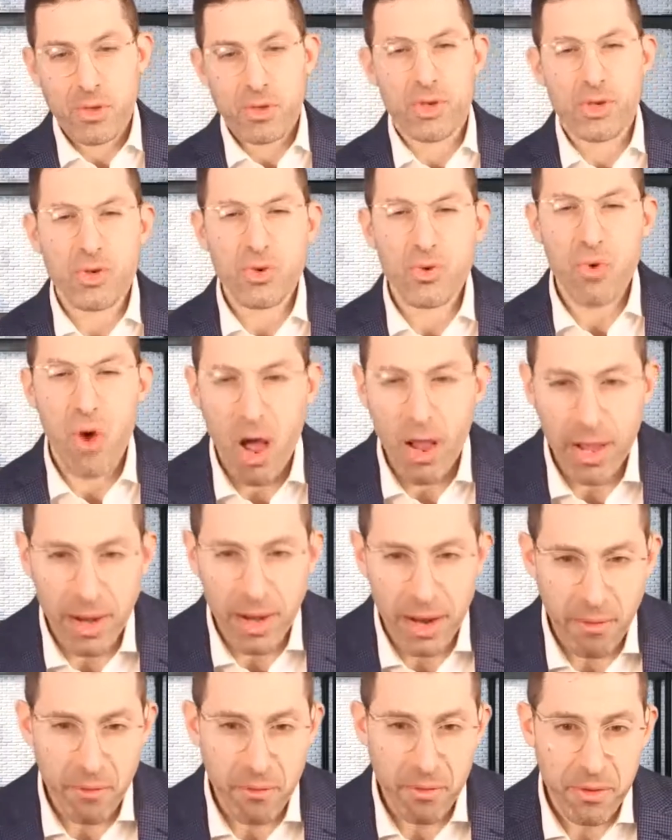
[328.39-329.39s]
strong
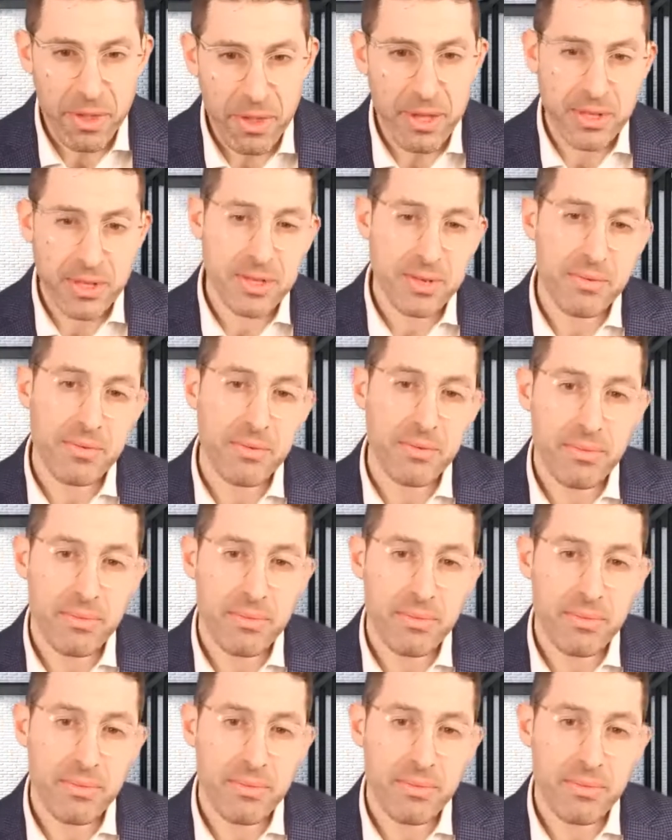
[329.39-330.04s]
enough for this.